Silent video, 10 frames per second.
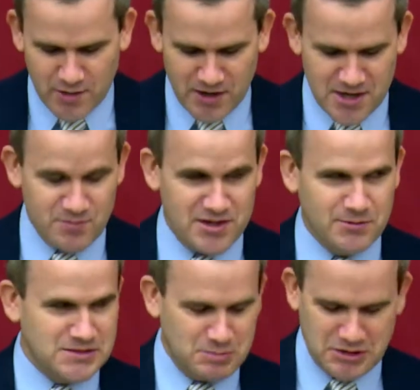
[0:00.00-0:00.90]
It might not be the
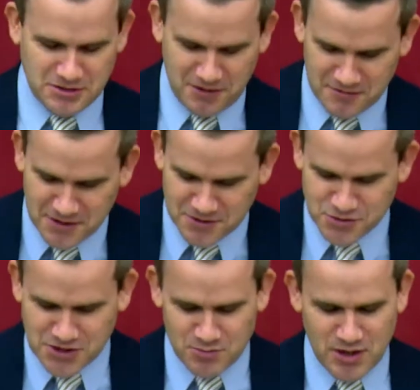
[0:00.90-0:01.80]
most appealing thing
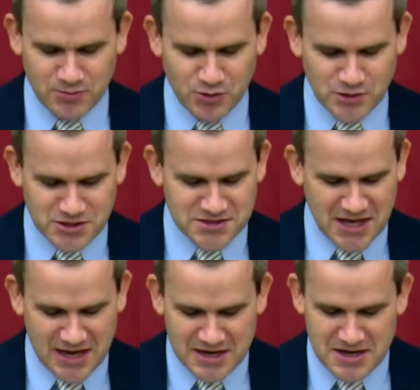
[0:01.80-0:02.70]
to some people, which is
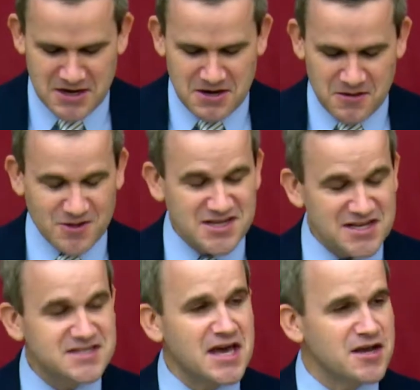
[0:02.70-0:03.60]
that there's an
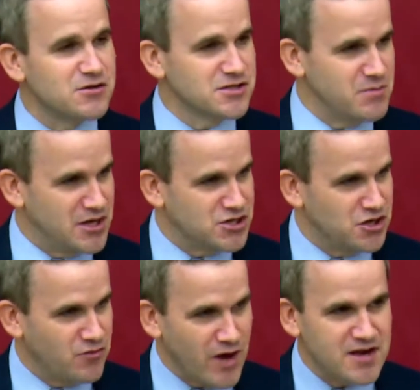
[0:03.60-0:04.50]
aesthetical
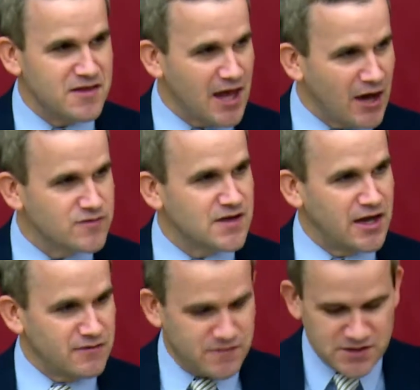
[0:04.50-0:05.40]
dimension right at the
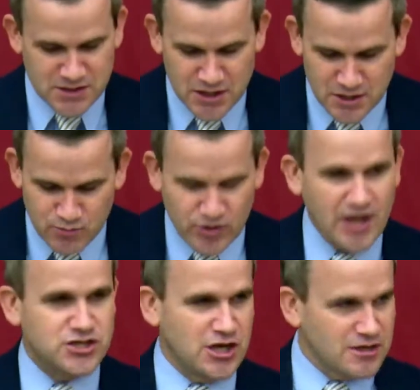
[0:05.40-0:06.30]
outside of this
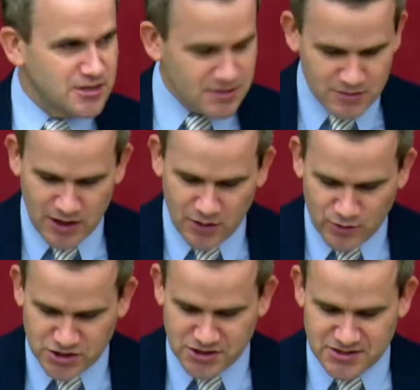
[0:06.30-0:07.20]
project,
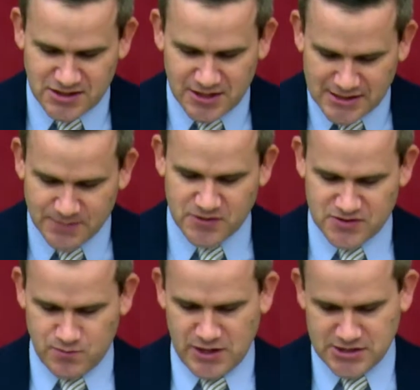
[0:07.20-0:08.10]
which is the acceptance
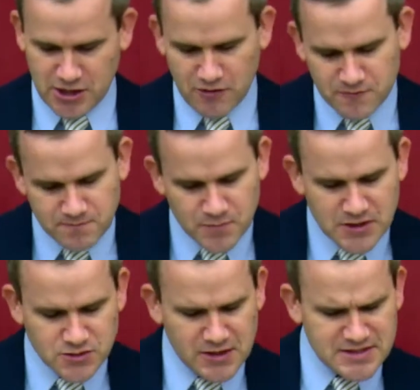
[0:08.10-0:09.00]
of myself.
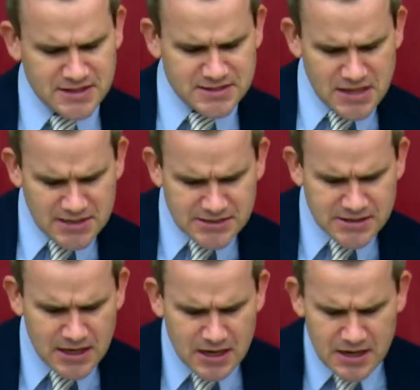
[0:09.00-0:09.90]
So he says, thus,
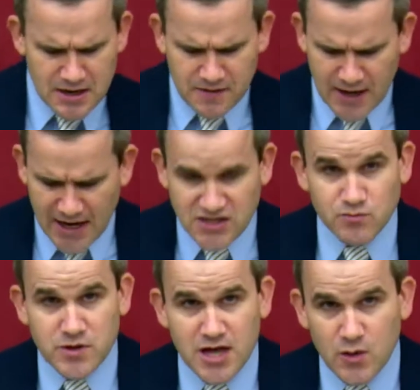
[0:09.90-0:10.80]
the act
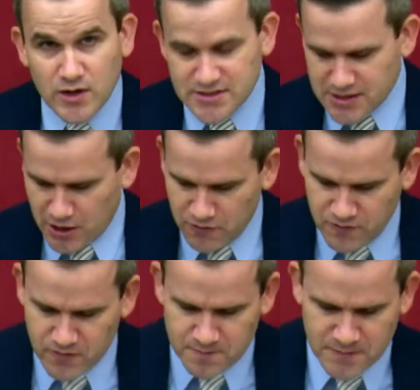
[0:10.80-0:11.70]
of being
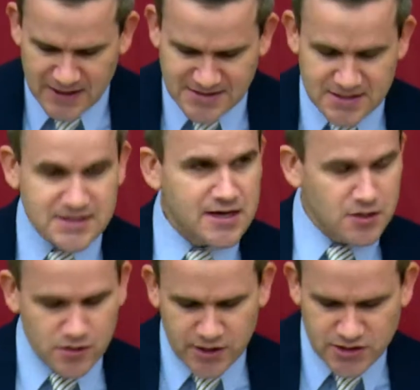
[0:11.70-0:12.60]
oneself is
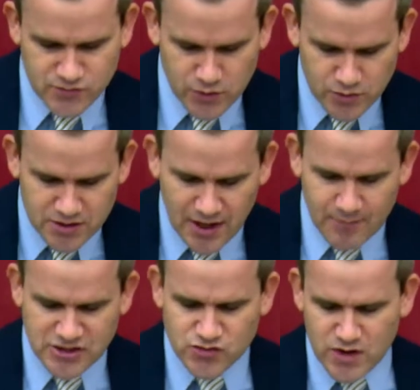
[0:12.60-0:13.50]
aesthetical in its root. I
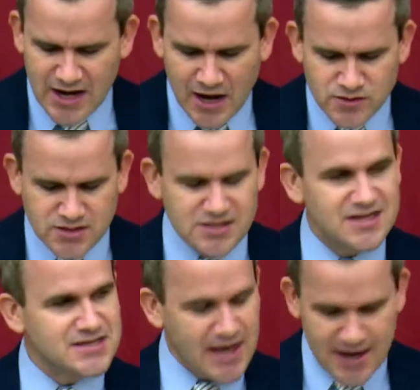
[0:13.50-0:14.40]
must renounce the
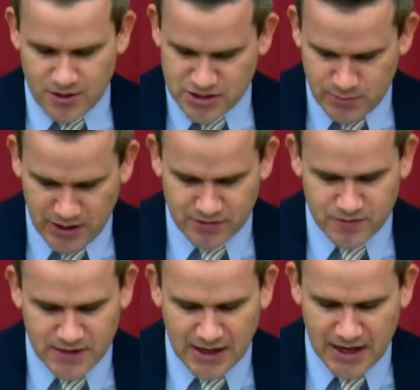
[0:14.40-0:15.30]
desire to be other
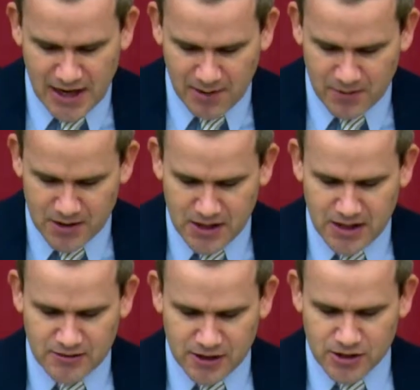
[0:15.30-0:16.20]
than I am,
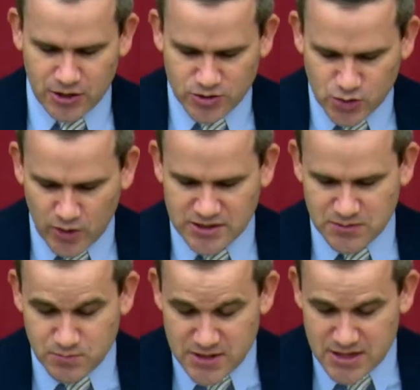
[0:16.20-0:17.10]
let alone to want to
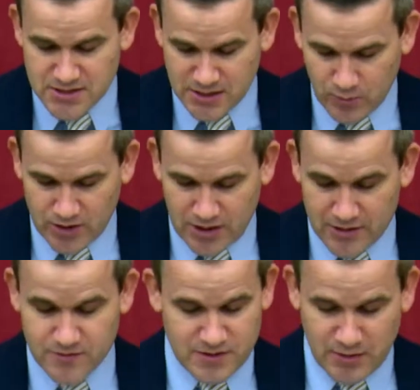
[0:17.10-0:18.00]
be someone
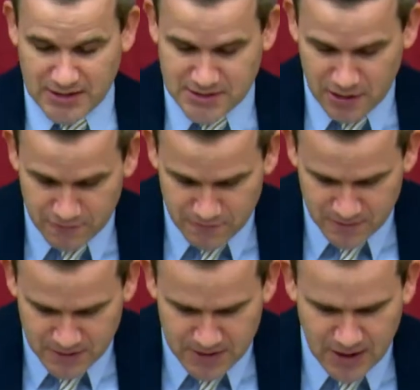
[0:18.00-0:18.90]
other than myself.
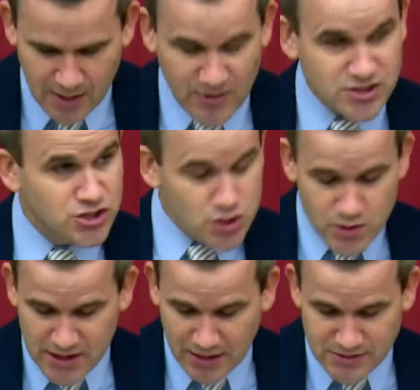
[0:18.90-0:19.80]
I must do
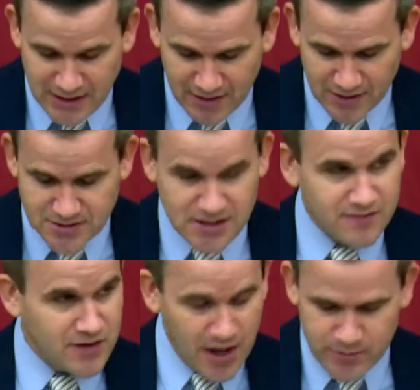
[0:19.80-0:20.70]
without talents that
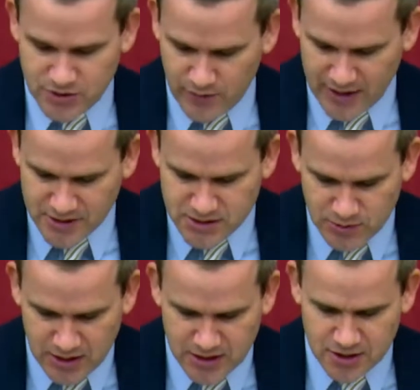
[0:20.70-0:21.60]
have not been granted to
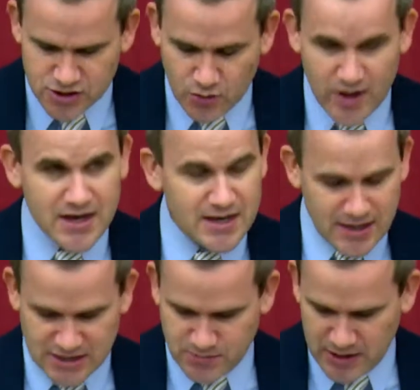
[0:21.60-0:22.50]
me, to
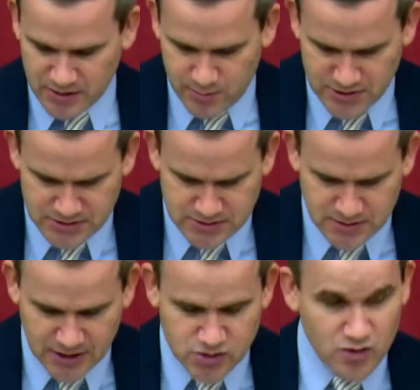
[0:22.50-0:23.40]
recognize my limits,
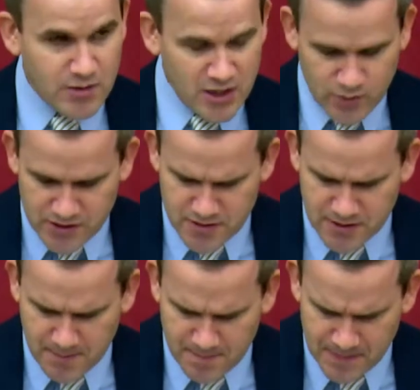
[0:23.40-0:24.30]
and to remain within
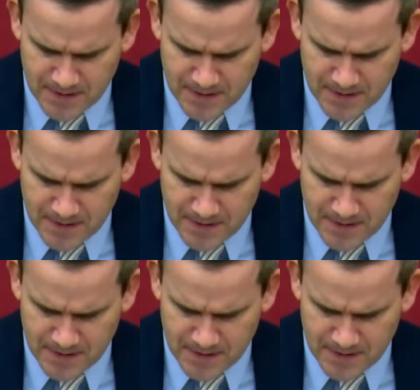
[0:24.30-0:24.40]
them.